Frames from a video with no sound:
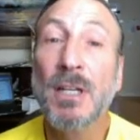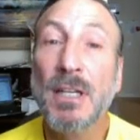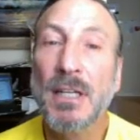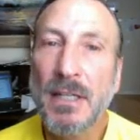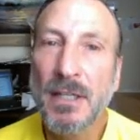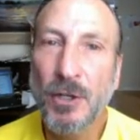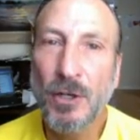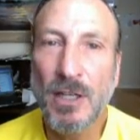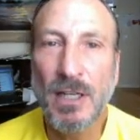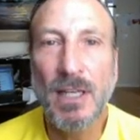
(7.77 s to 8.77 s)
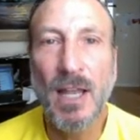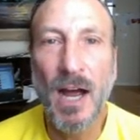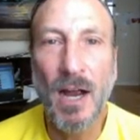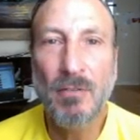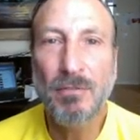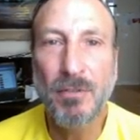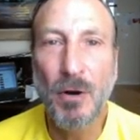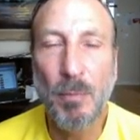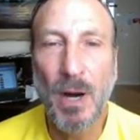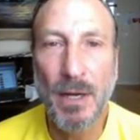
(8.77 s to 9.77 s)
nearly live
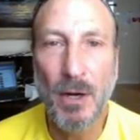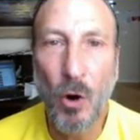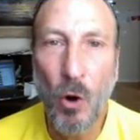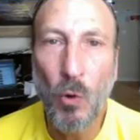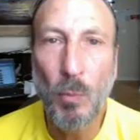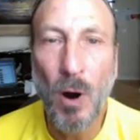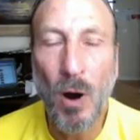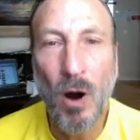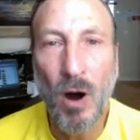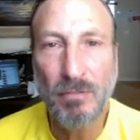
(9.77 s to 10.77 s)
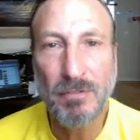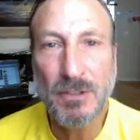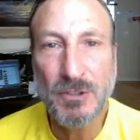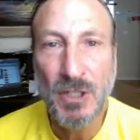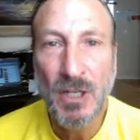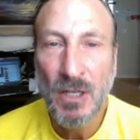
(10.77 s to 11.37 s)
from my home office